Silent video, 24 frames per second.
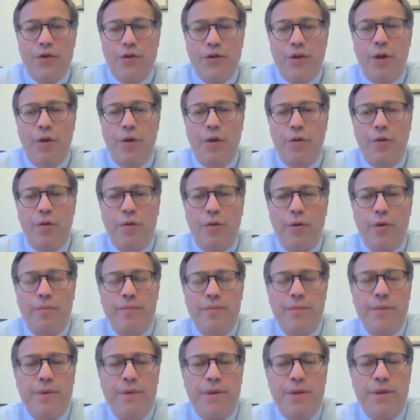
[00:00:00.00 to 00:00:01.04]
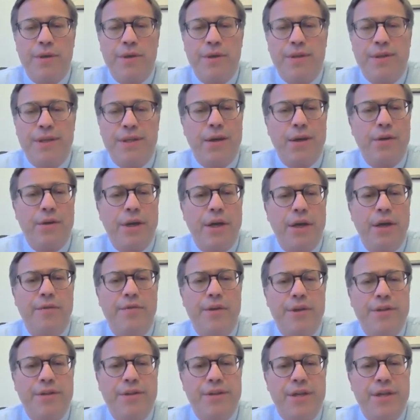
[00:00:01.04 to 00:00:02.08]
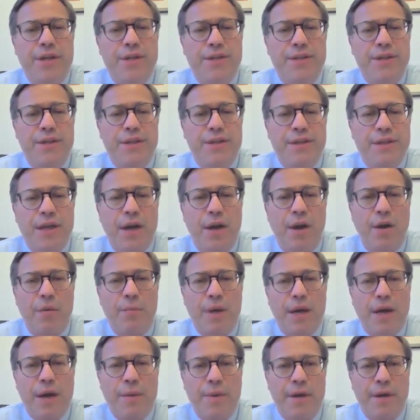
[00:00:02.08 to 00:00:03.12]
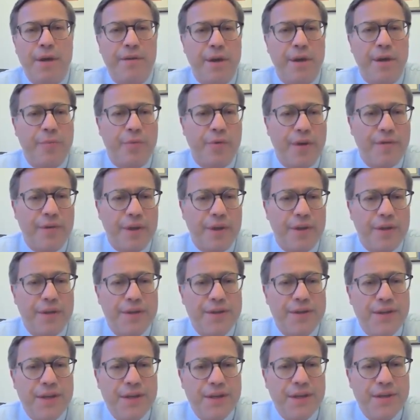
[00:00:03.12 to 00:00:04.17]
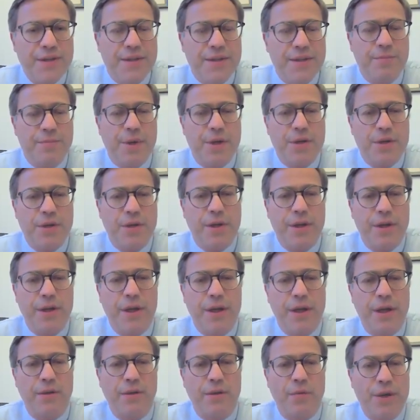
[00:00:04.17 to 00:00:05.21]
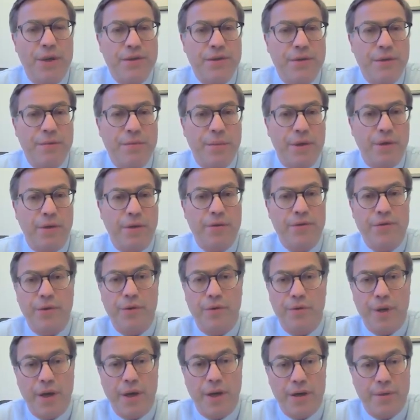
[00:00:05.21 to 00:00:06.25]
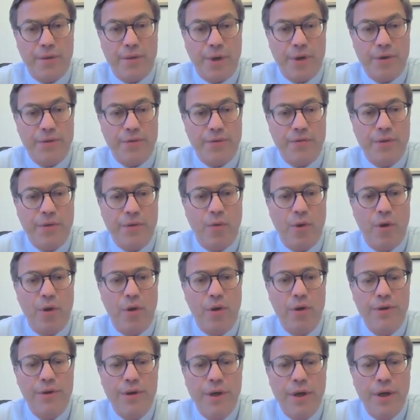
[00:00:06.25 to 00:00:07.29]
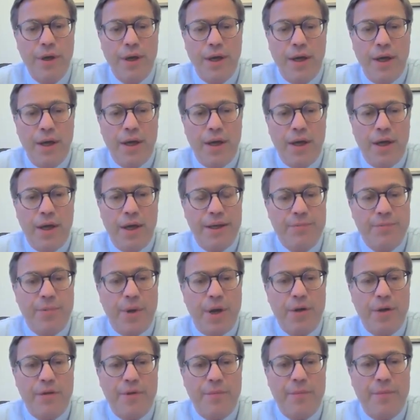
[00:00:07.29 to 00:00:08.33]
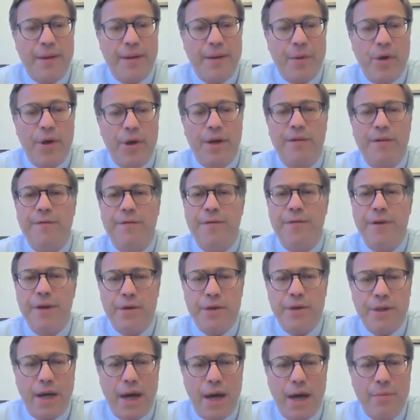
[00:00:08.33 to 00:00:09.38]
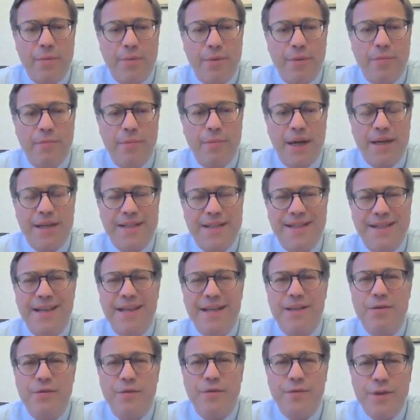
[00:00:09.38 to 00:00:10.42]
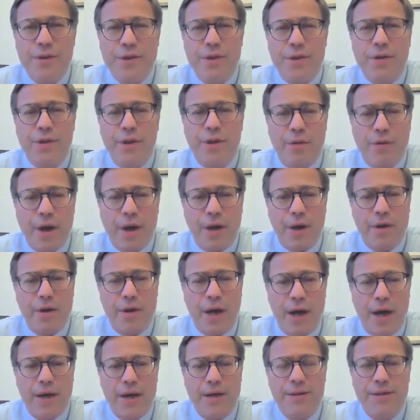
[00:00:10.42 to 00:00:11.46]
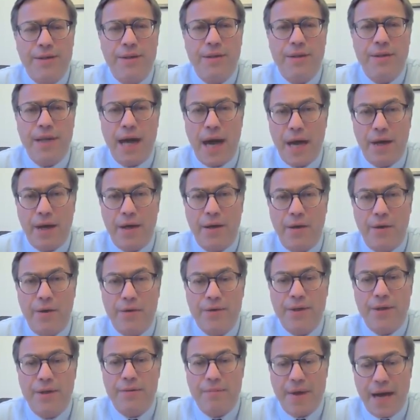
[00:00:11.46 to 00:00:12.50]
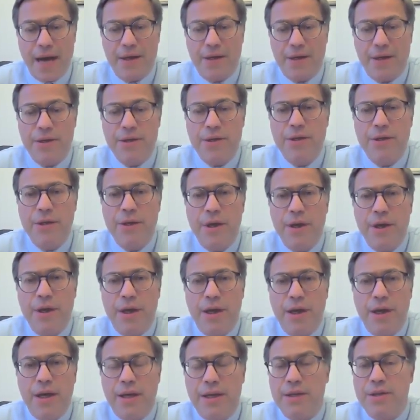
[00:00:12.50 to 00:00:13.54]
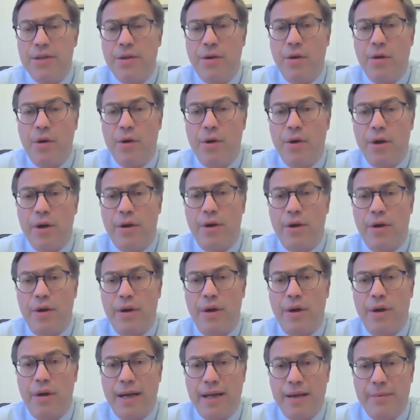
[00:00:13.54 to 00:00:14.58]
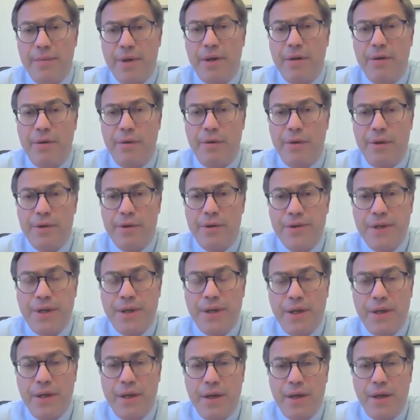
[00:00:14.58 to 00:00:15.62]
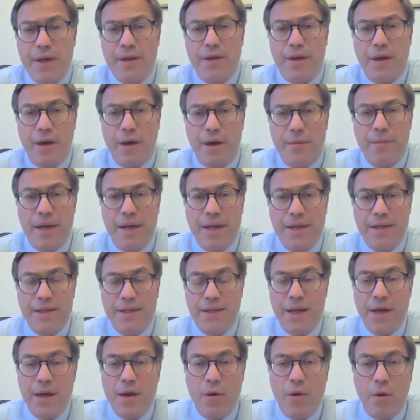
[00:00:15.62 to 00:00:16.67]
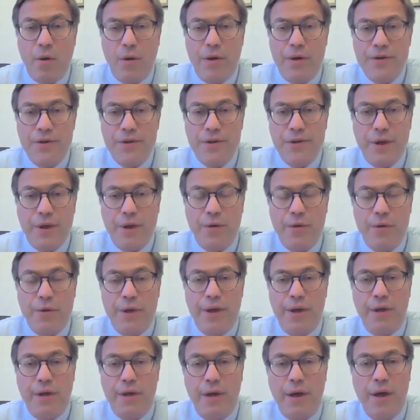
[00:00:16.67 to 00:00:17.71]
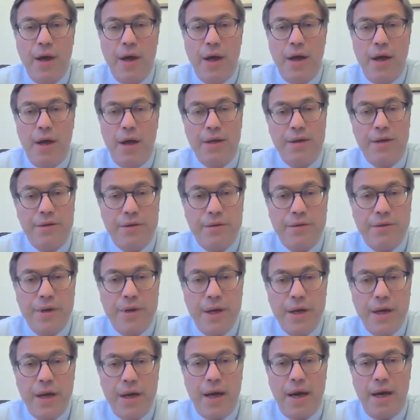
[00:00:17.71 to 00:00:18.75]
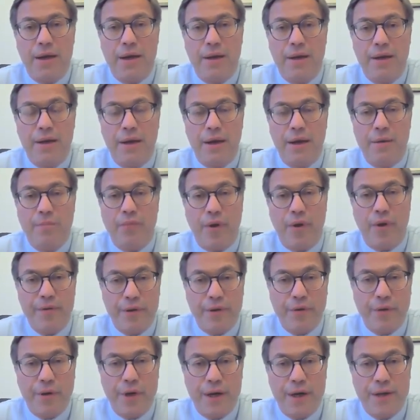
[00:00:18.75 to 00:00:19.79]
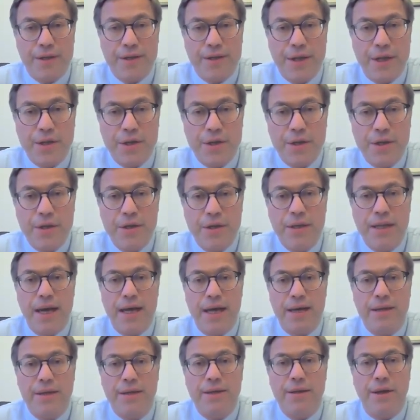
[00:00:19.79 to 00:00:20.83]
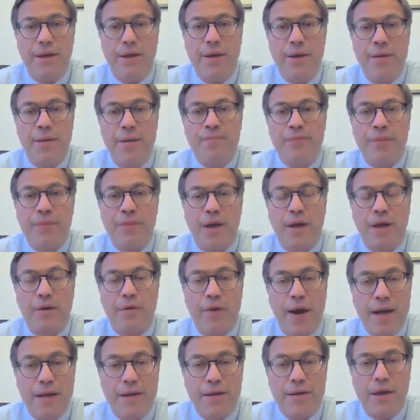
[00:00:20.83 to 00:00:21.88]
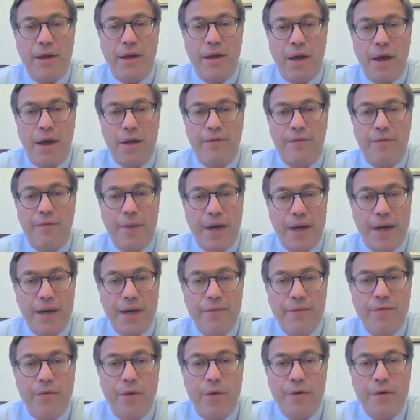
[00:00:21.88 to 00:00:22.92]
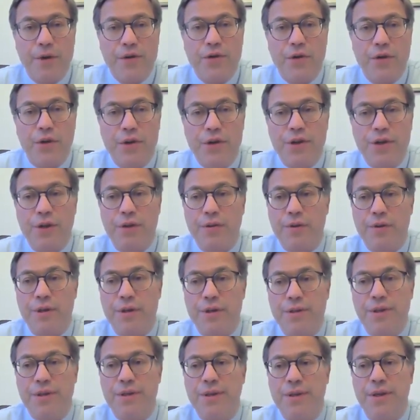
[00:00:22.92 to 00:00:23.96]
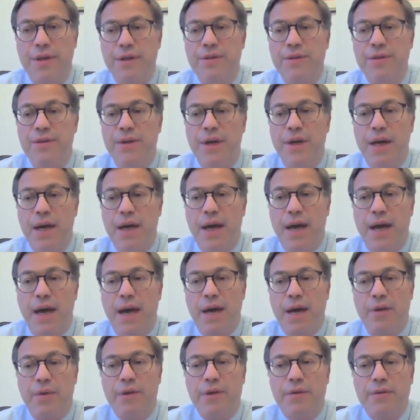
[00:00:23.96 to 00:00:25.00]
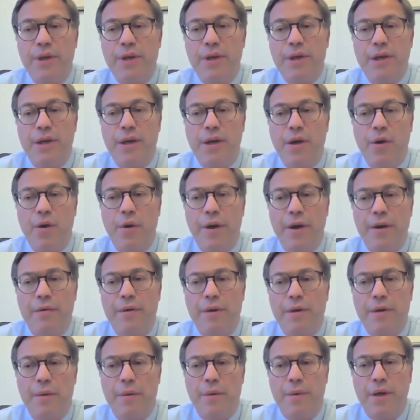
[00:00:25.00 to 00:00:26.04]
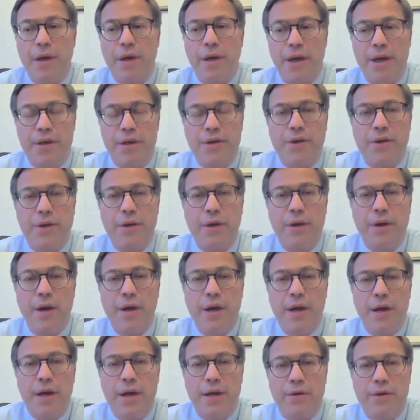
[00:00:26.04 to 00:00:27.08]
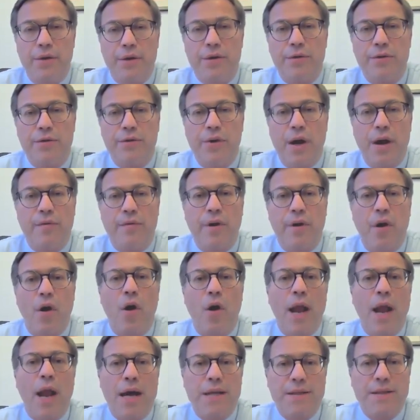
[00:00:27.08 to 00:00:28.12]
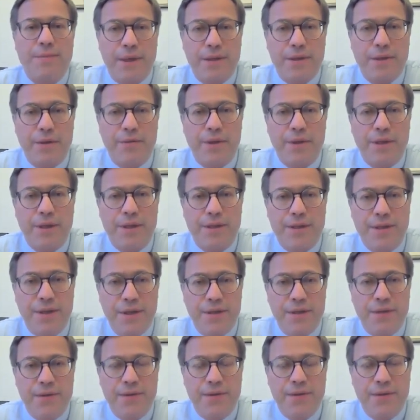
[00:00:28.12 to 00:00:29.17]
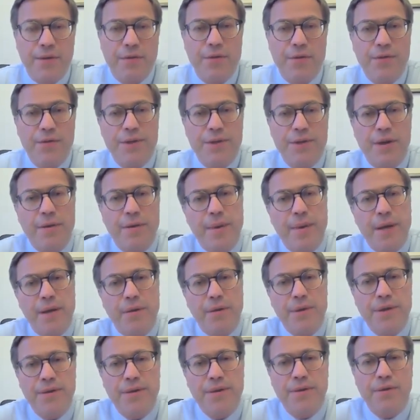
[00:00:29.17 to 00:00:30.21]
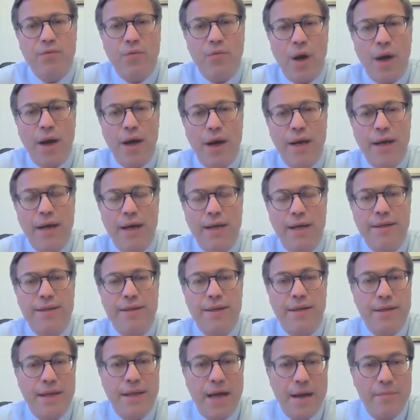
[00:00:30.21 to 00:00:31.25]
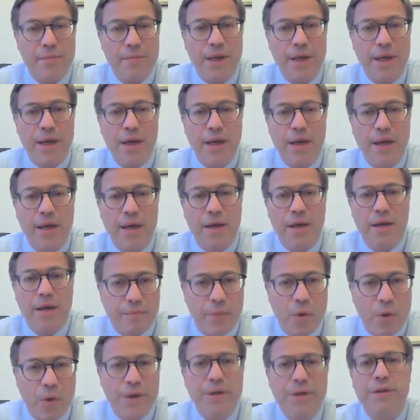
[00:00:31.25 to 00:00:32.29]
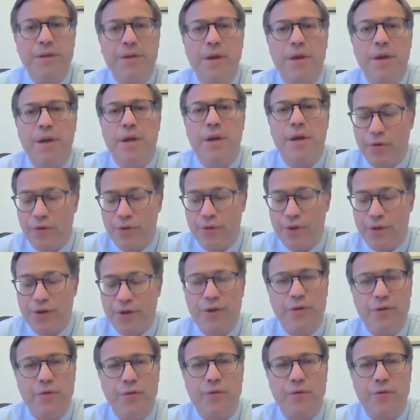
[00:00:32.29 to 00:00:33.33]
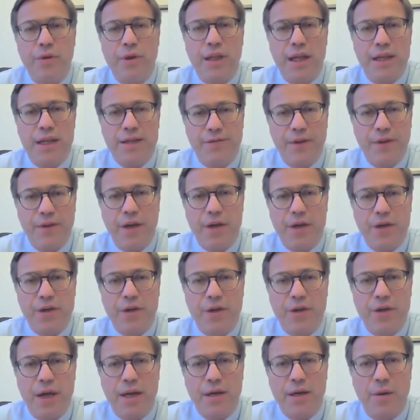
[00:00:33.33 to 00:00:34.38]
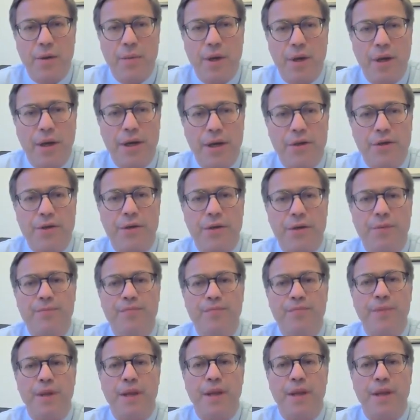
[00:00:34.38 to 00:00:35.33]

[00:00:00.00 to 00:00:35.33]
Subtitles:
So, steatotic liver disease is now becoming a very prevalent disease, especially in the Western, but also in other parts of the world. It is part of the metabolic phenotype, but is insufficiently recognized, diagnosed, and managed. It is no longer an academic curiosity, and there are many stakeholders, including industry and private organizations that grant a lot of money for research into this disease. And we do need a coherent nomenclature in order to cover all aspects of the disease. So those are the main reasons why it is a timely moment to do this new classification and nomenclature.